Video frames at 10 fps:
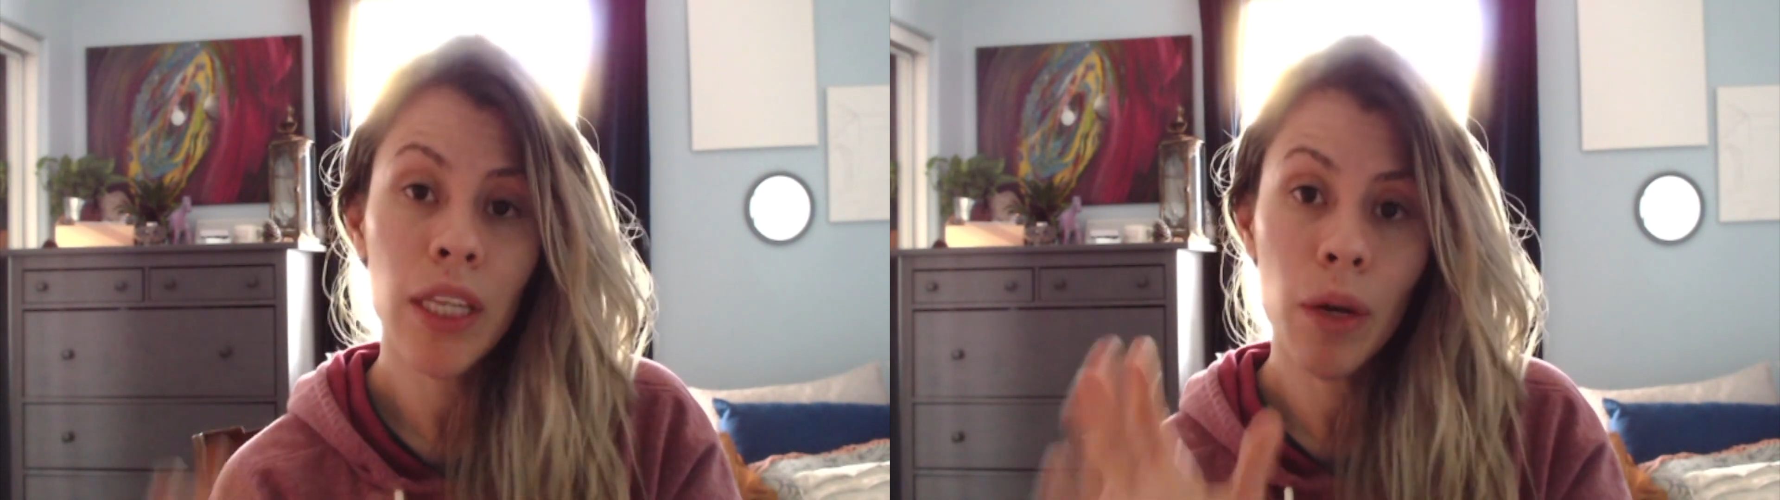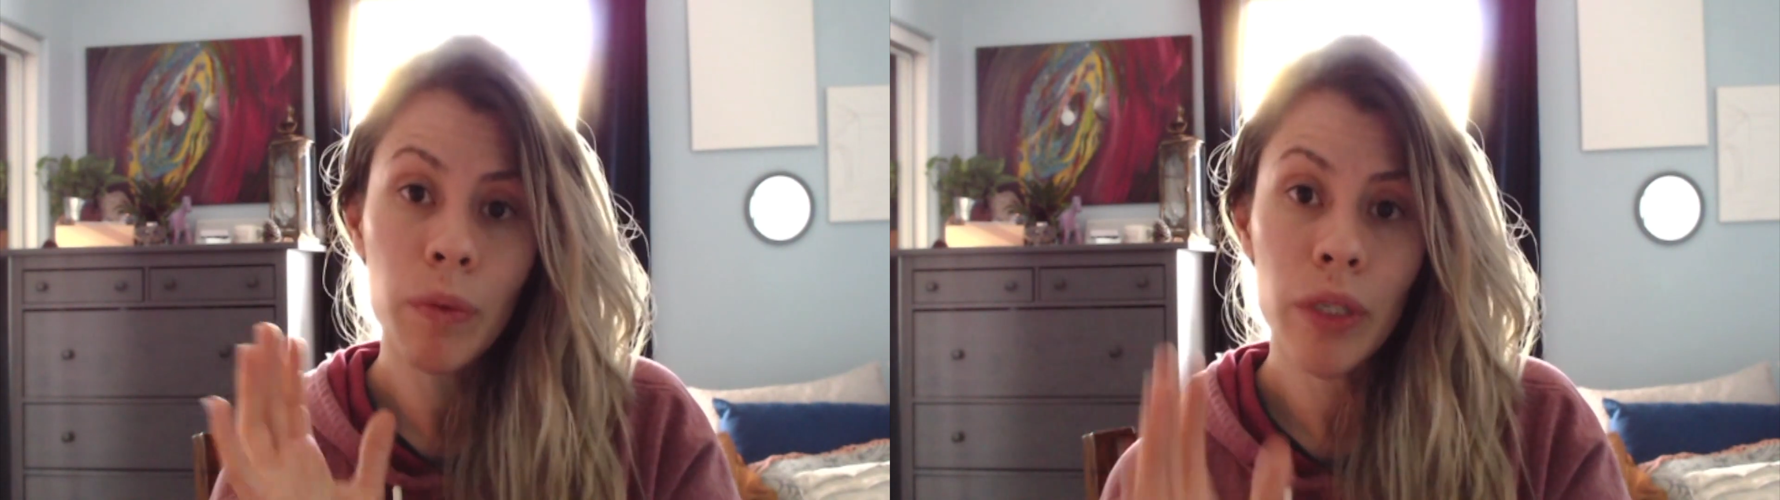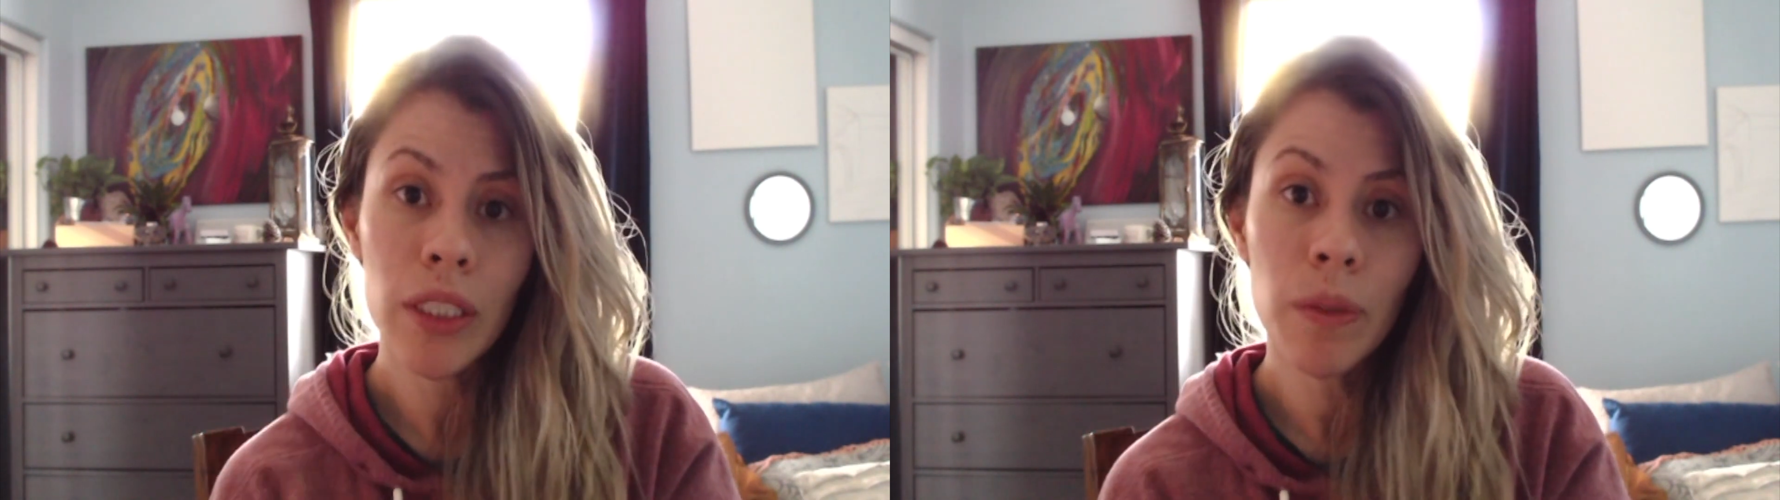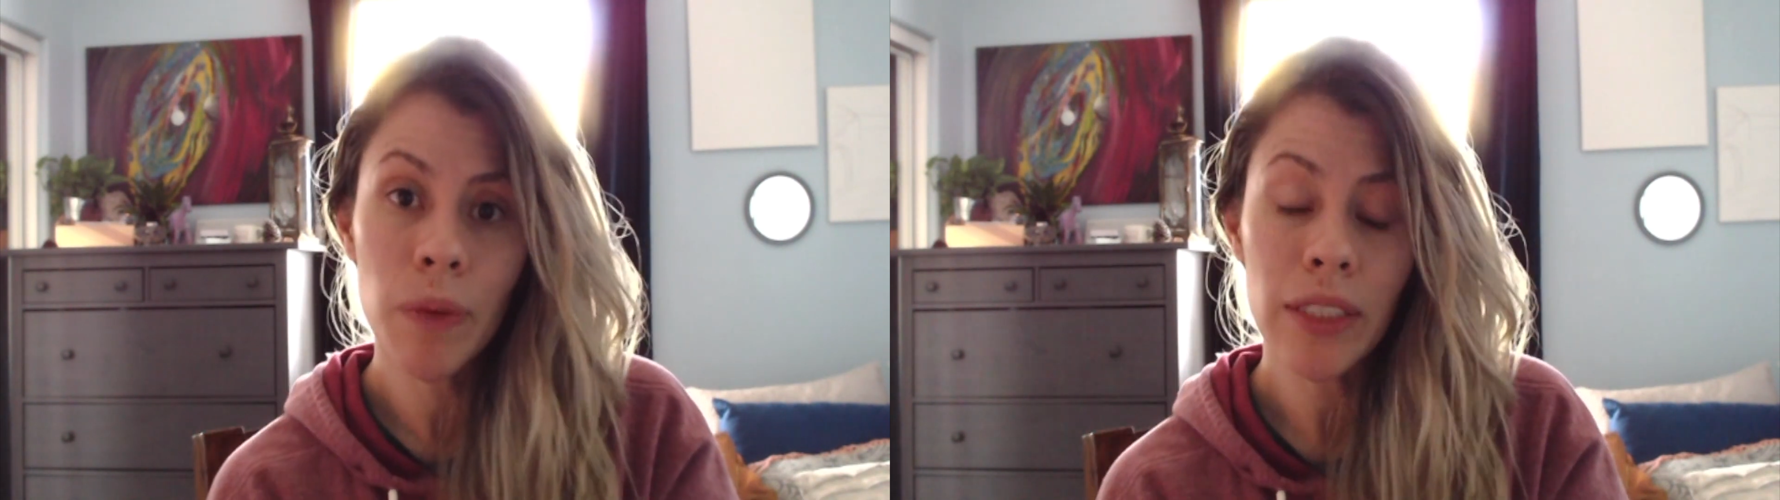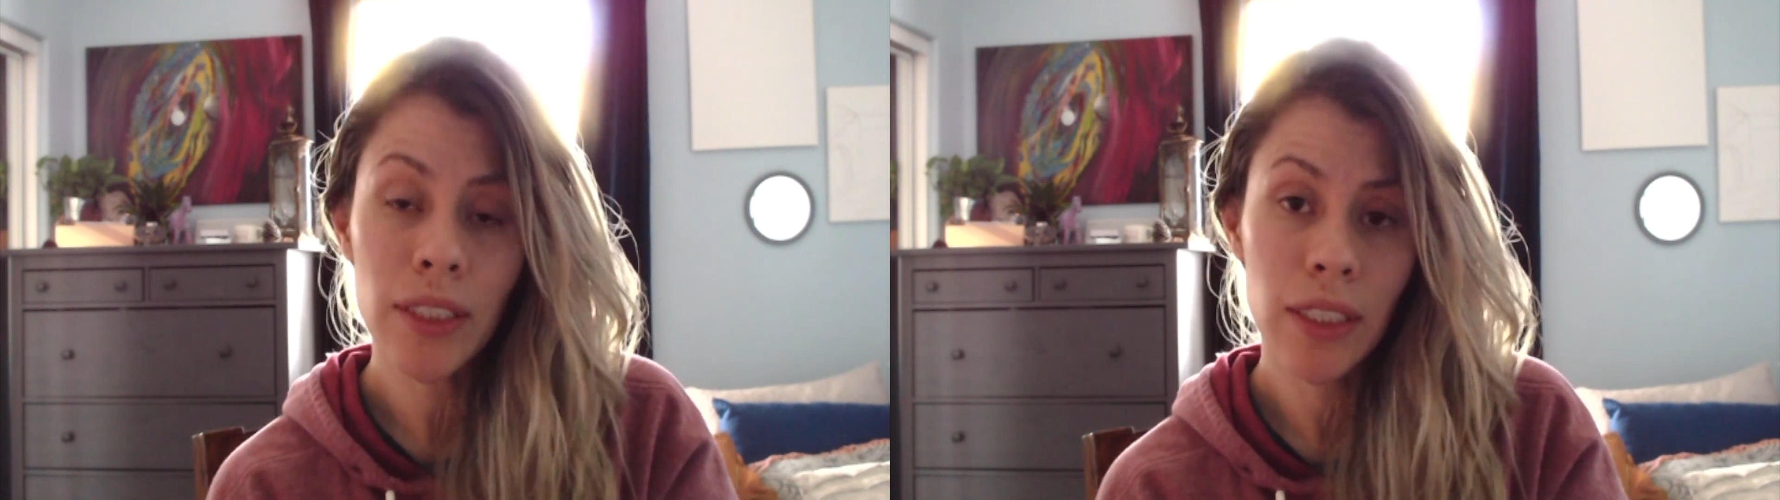that really
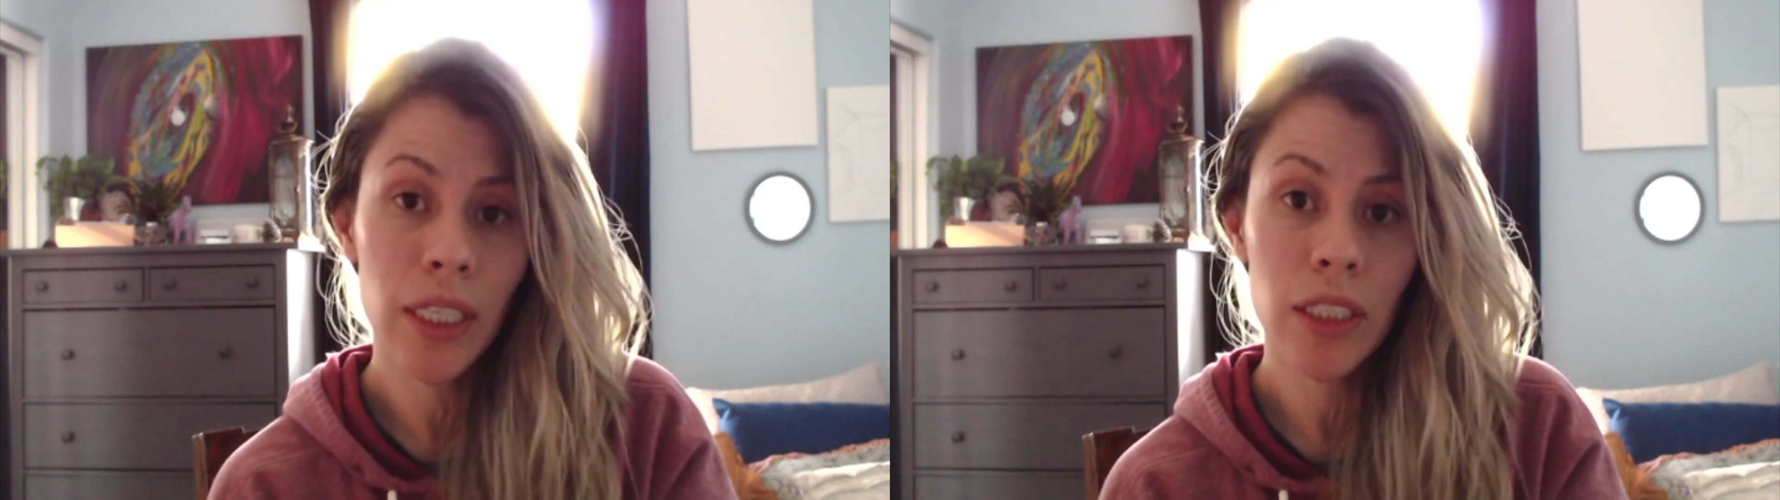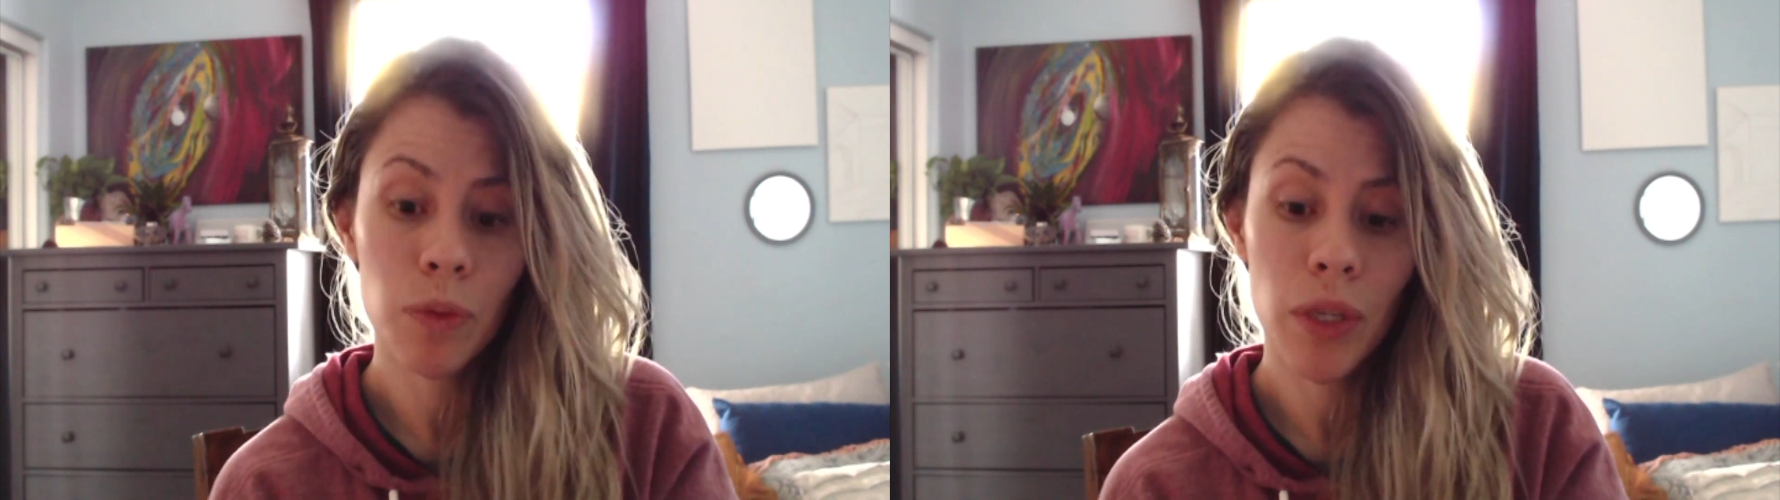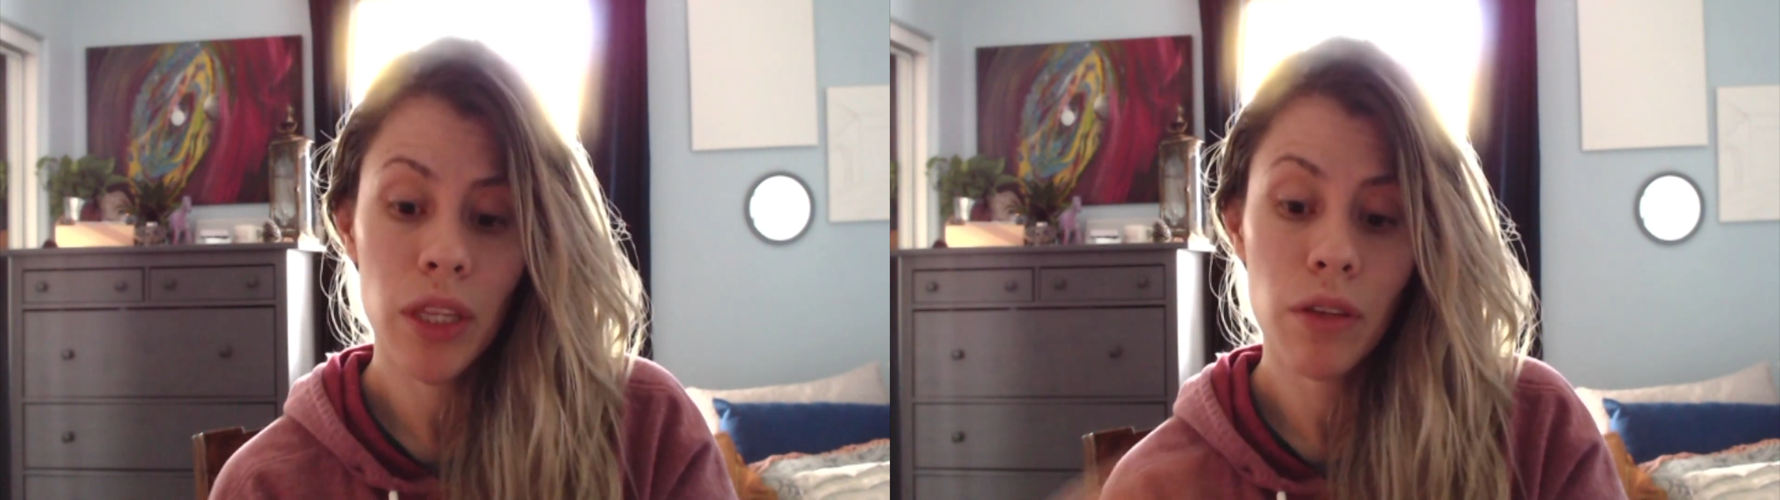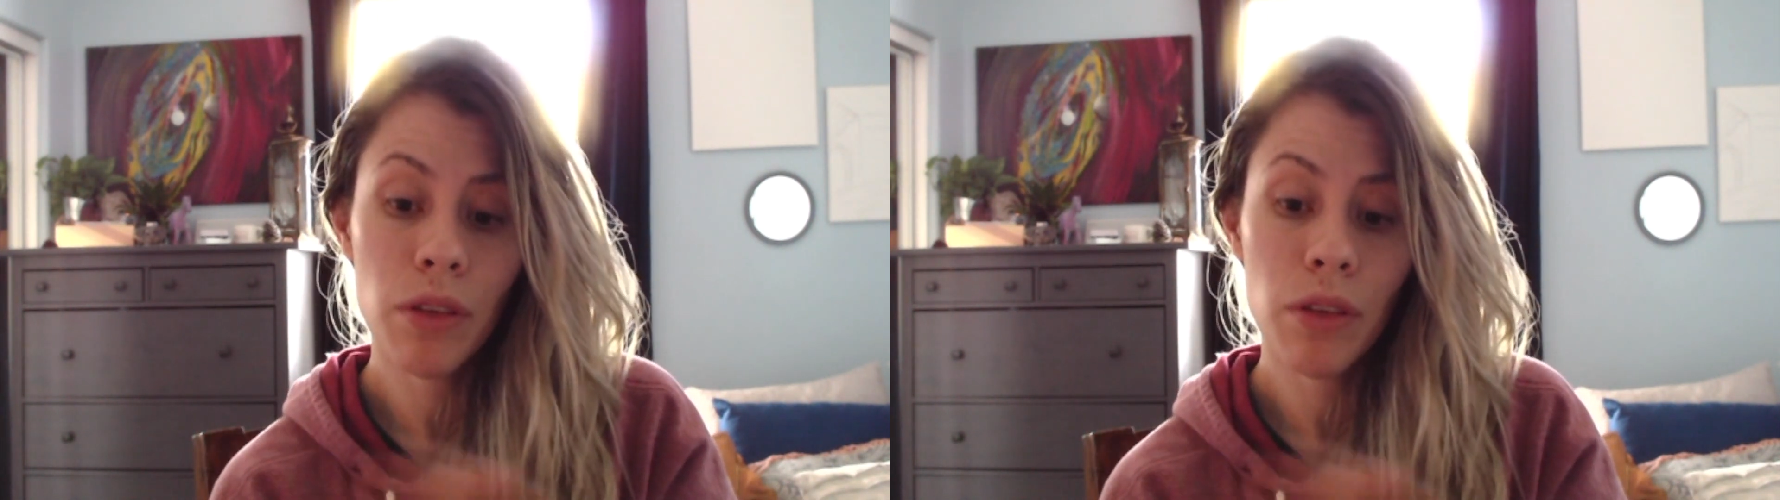resonates with you,